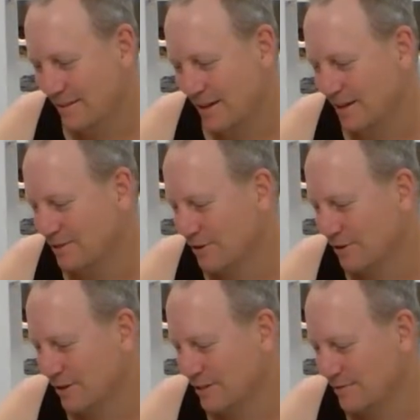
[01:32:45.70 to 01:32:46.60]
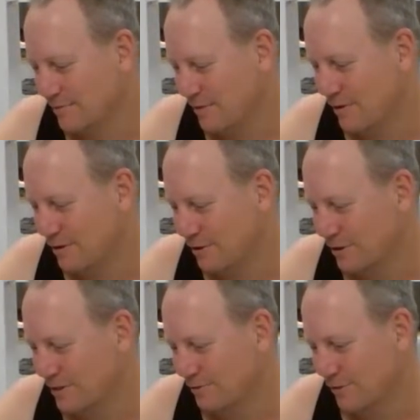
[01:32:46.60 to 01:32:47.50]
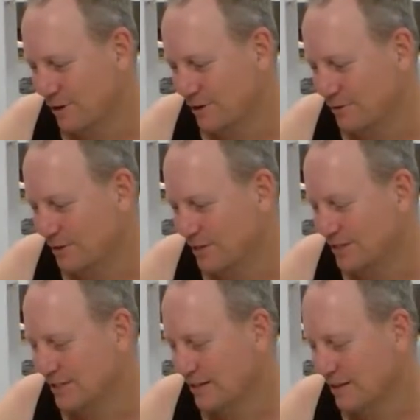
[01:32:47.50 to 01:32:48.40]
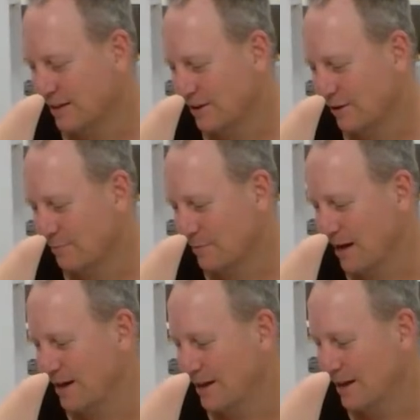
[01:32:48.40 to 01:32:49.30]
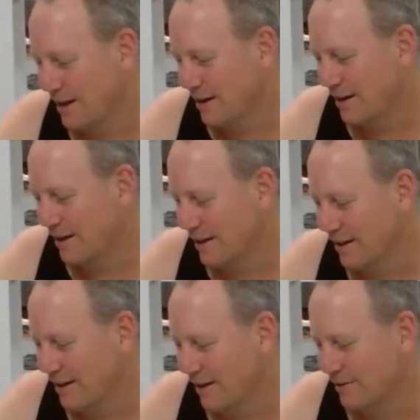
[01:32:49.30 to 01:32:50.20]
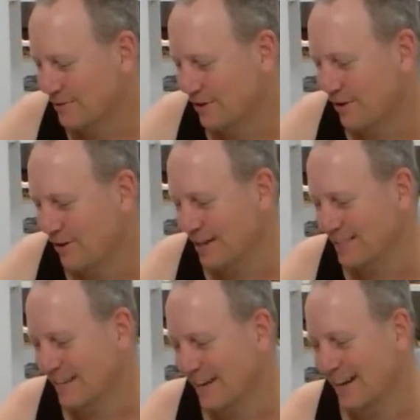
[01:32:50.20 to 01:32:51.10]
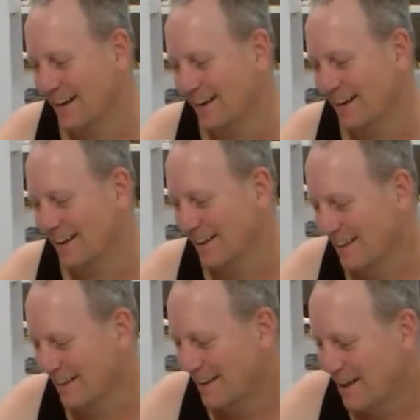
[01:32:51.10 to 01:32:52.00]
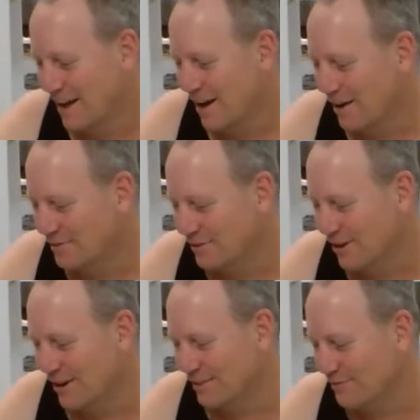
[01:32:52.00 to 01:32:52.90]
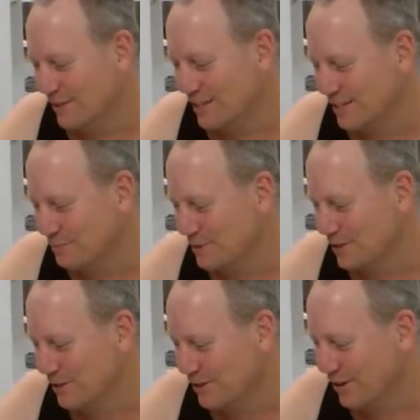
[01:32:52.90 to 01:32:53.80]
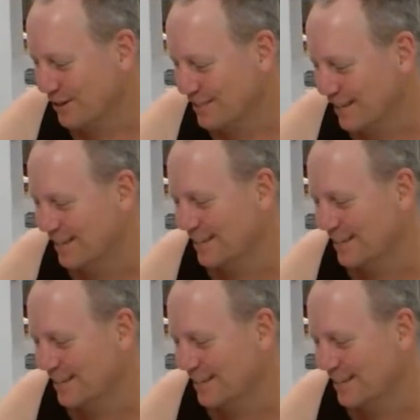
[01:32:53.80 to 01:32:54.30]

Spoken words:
Thanks, guys. Very nice to read all this. I'm, I'm trying to. I'm trying to finish, but you guys.